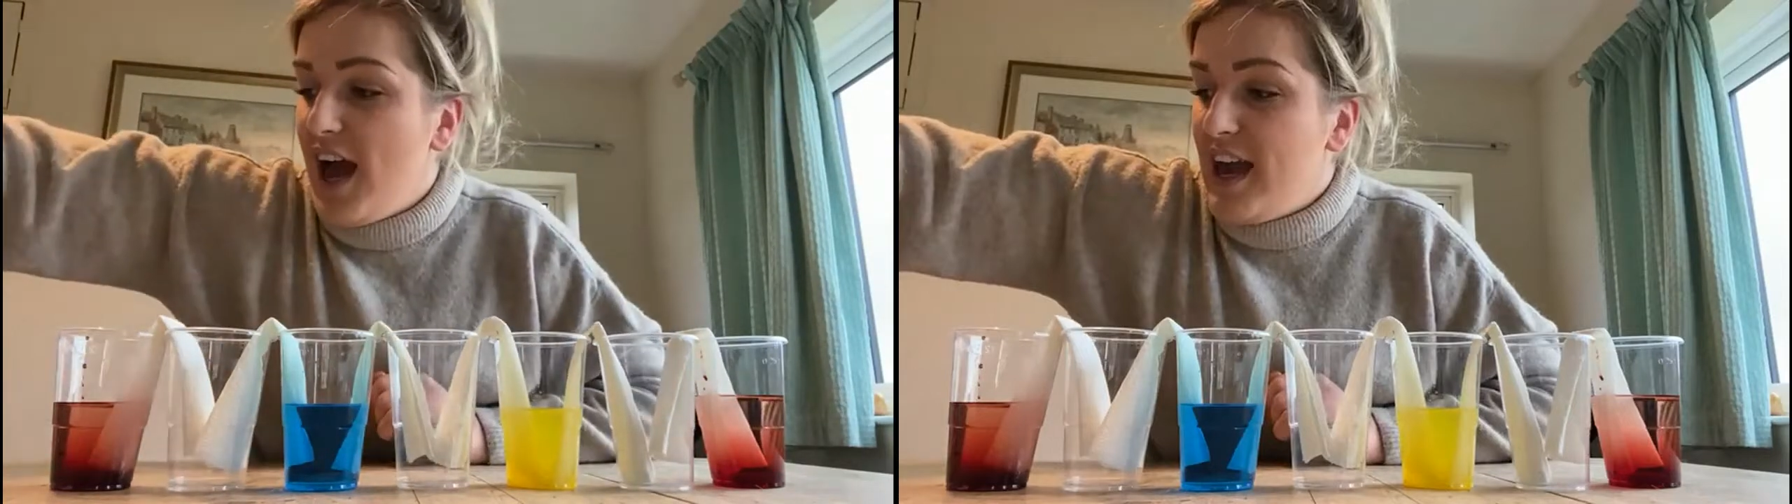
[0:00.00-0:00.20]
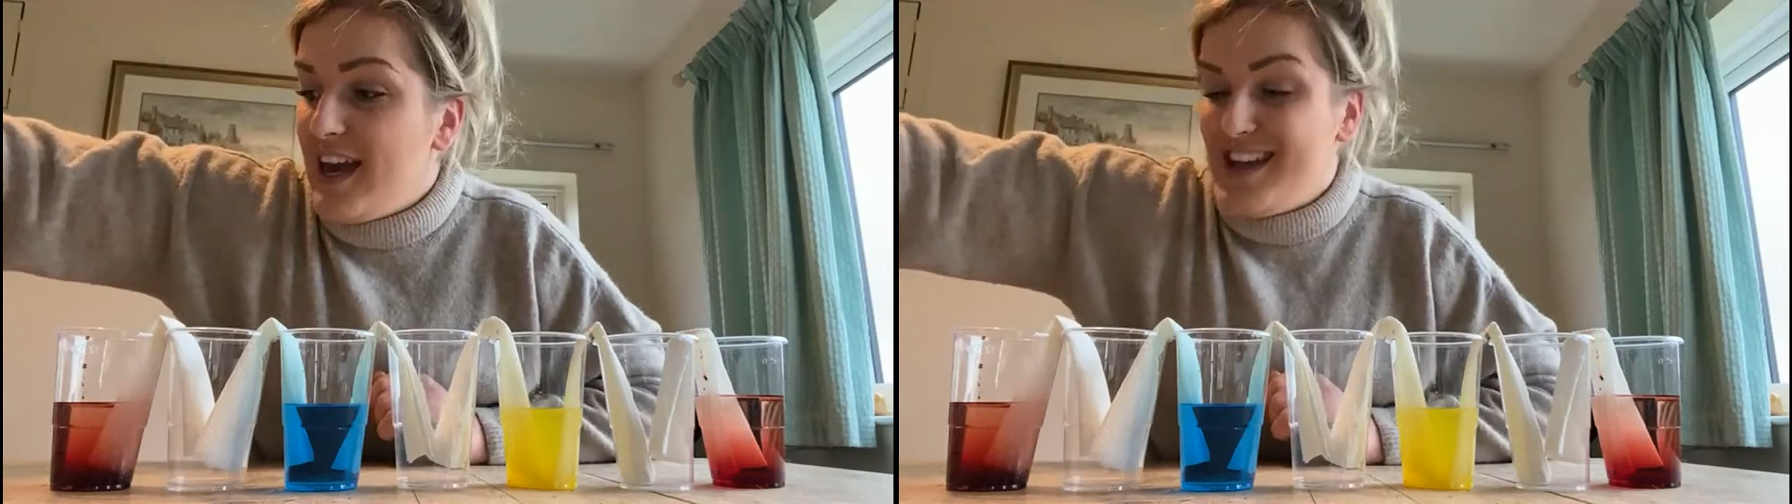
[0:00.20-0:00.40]

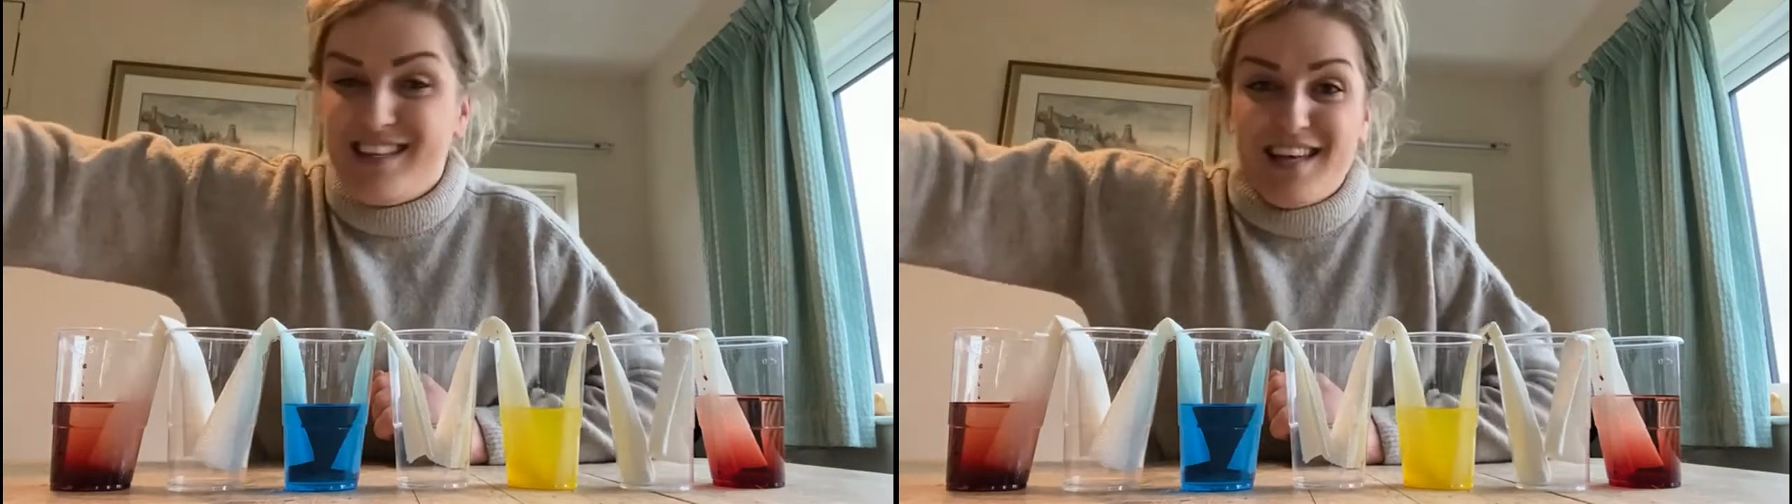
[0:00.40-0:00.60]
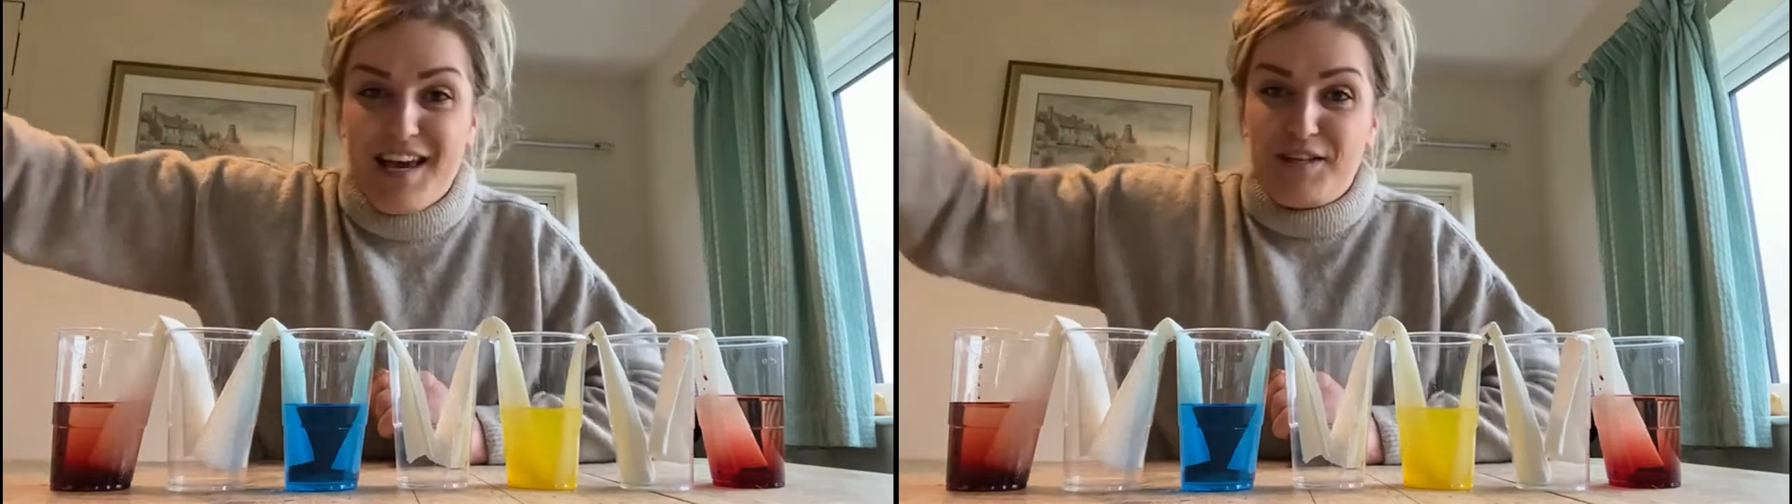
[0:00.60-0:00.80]

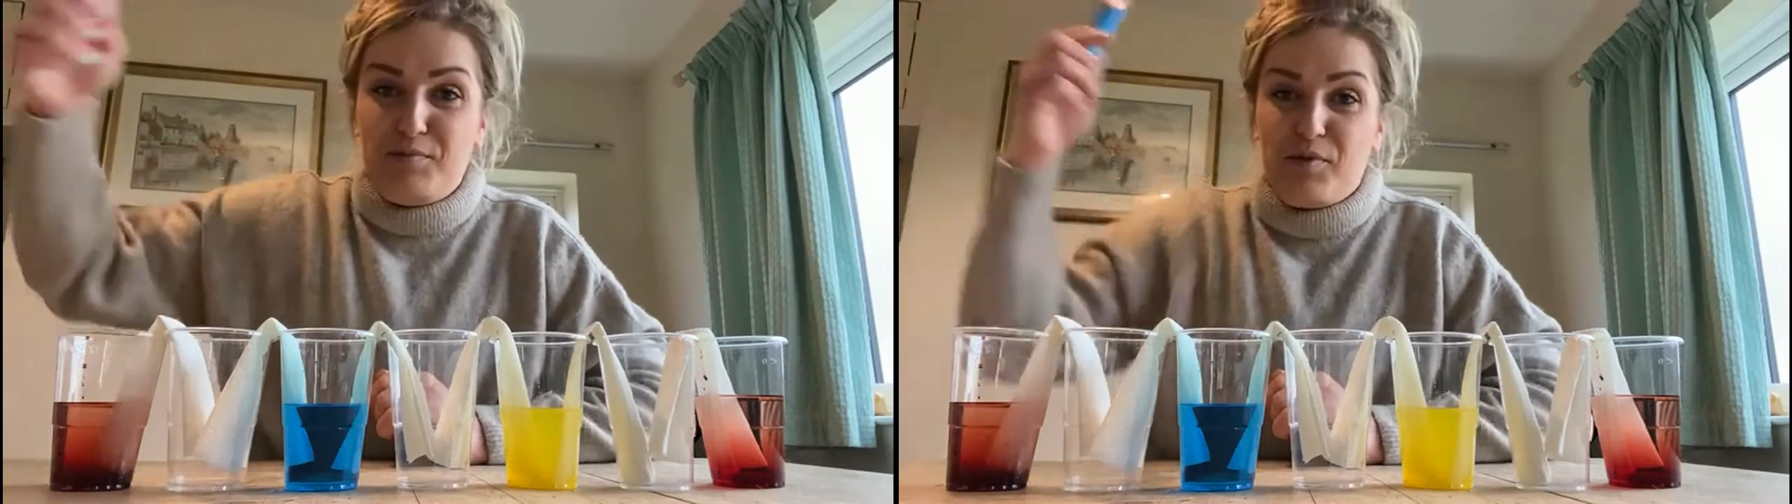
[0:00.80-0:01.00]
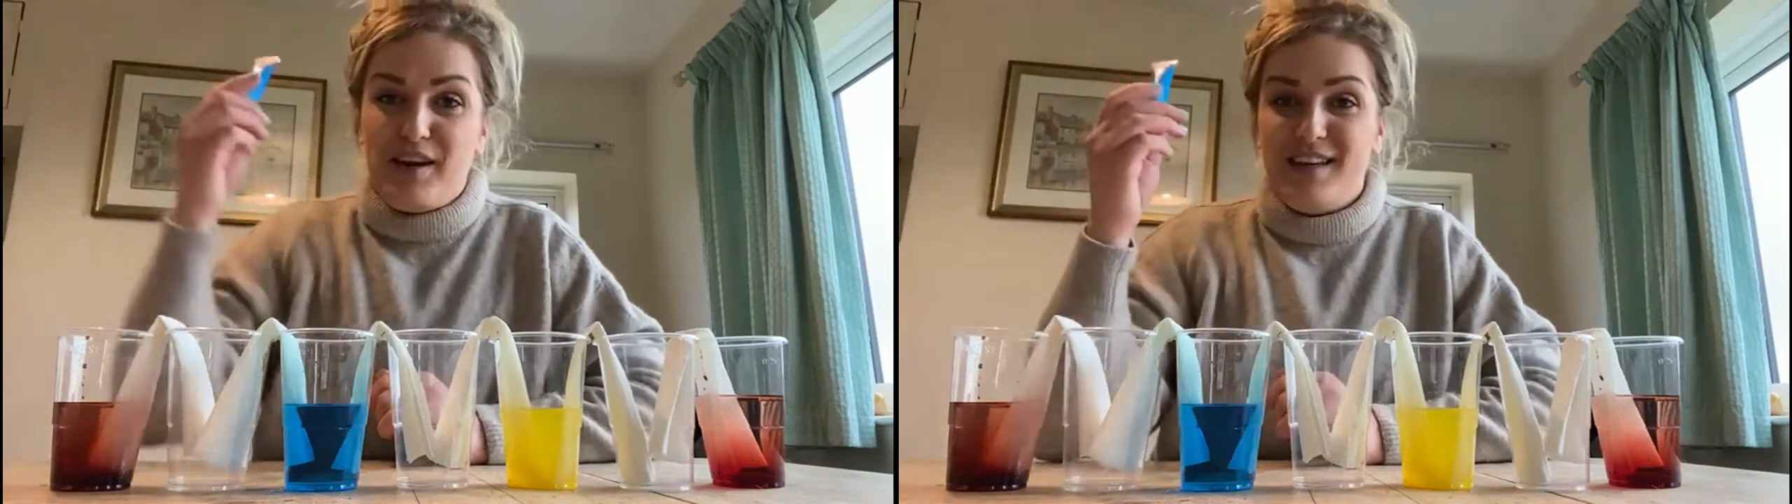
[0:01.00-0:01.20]
in
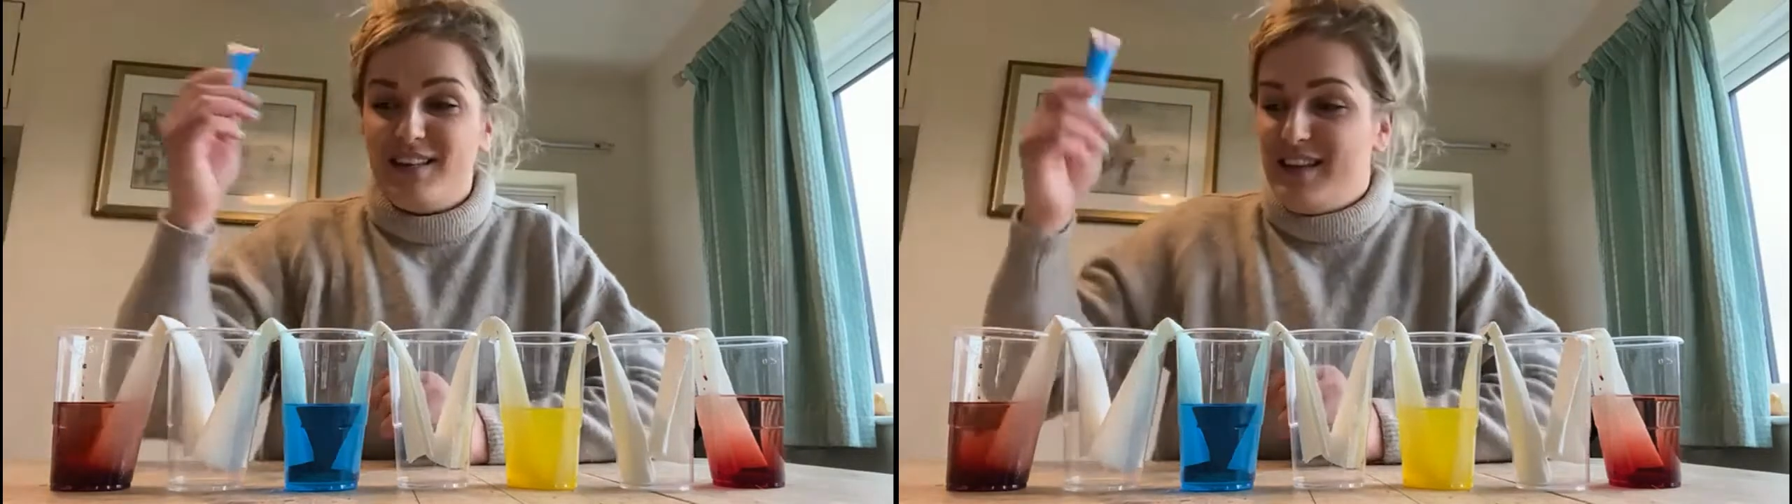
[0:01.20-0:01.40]
Sainsbury's,